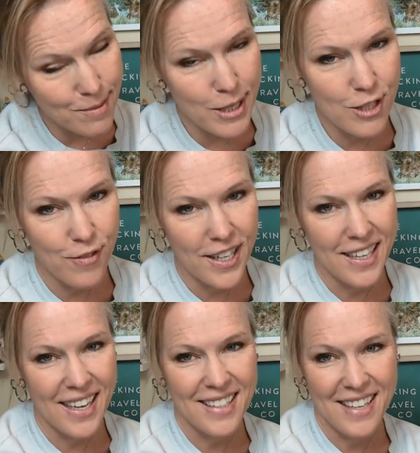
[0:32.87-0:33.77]
as much
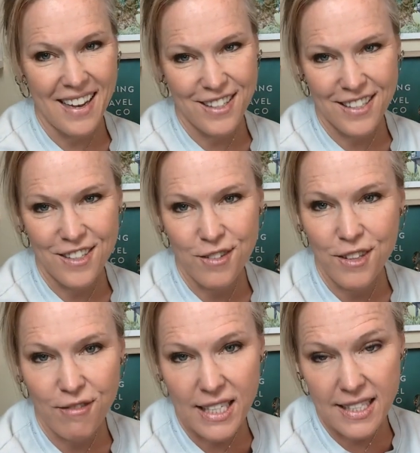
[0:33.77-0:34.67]
fun as actually
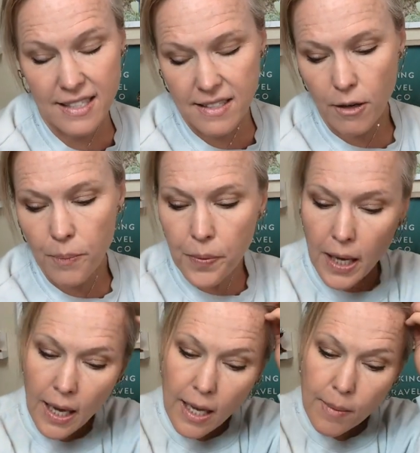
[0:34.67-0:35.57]
doing the races. So
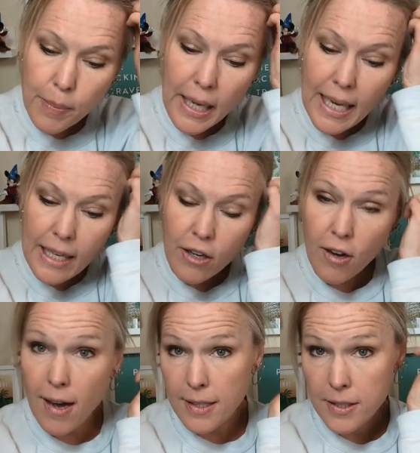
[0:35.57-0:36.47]
planning
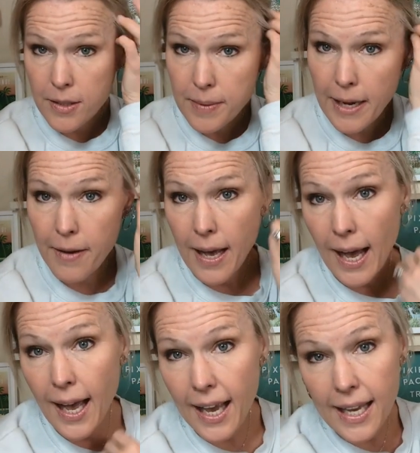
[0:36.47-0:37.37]
your costume. Now,
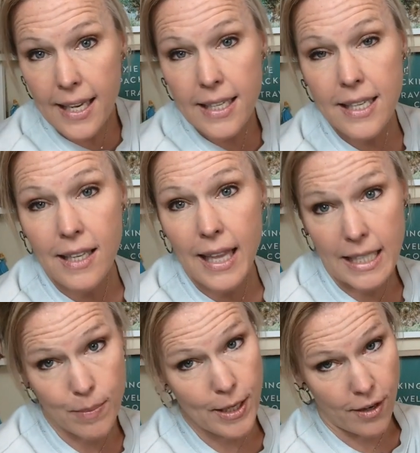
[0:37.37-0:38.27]
I
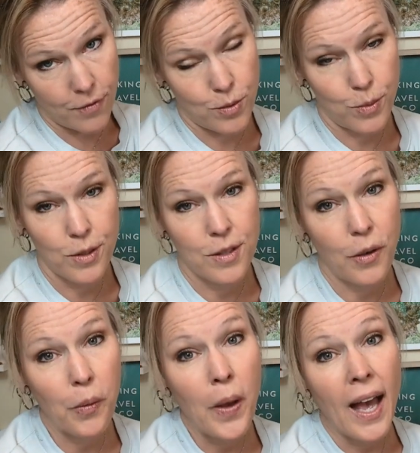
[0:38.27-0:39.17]
like to be comfortable,
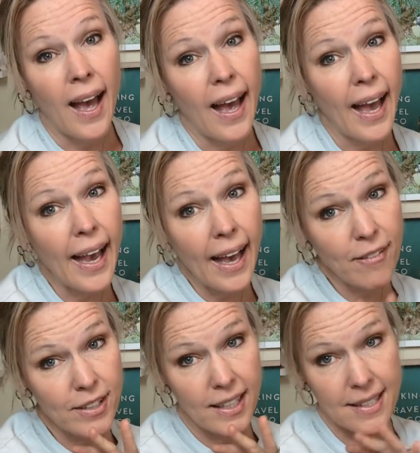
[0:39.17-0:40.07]
so I
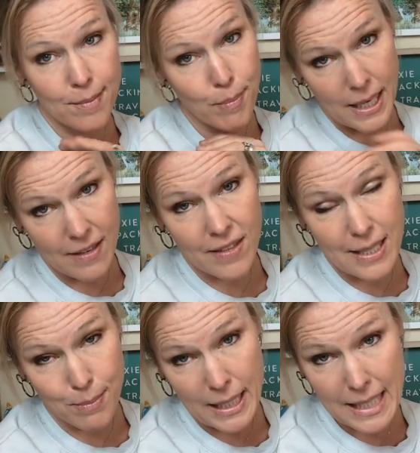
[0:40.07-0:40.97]
haven't done as many of
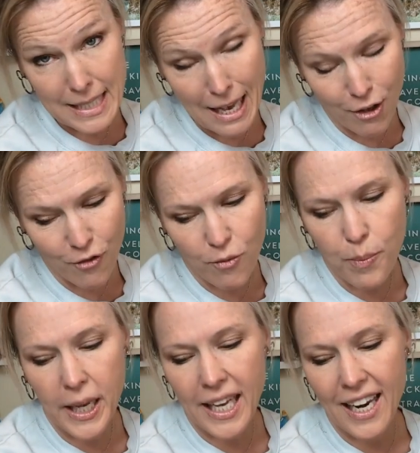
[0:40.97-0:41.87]
these myself,
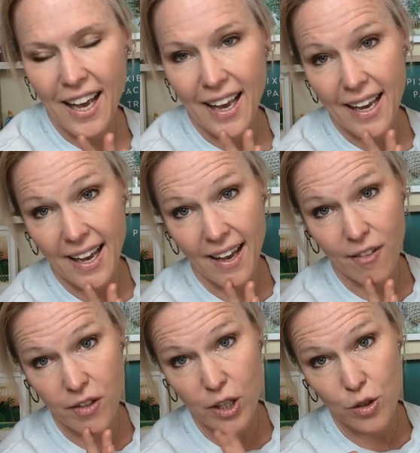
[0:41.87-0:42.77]
but I
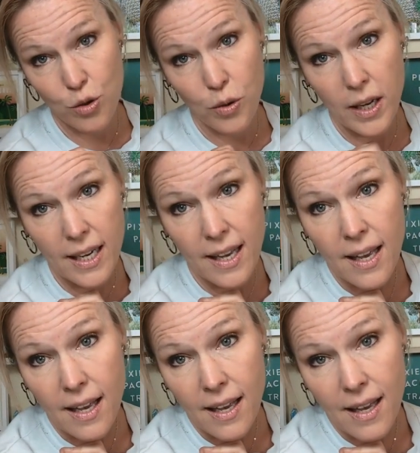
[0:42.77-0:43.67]
have enjoyed